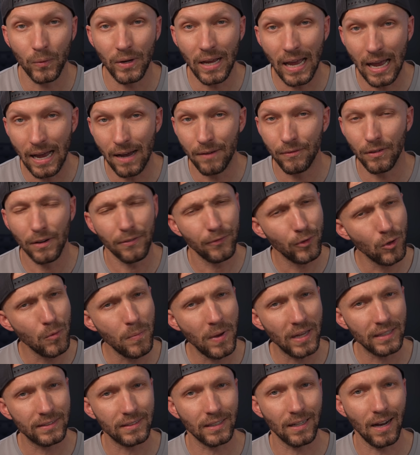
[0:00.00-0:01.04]
we have a few
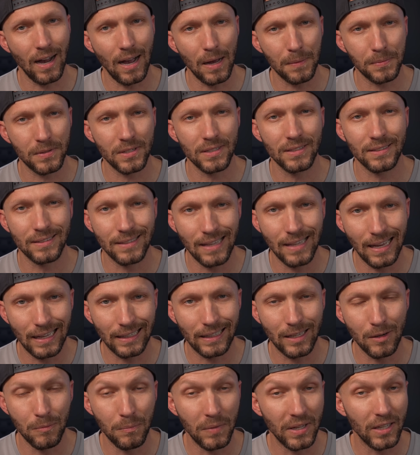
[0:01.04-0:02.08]
basic options that
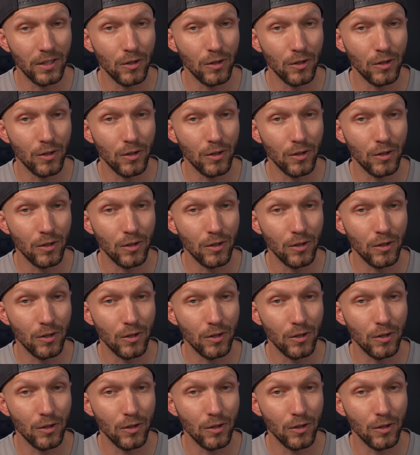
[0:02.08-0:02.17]
can be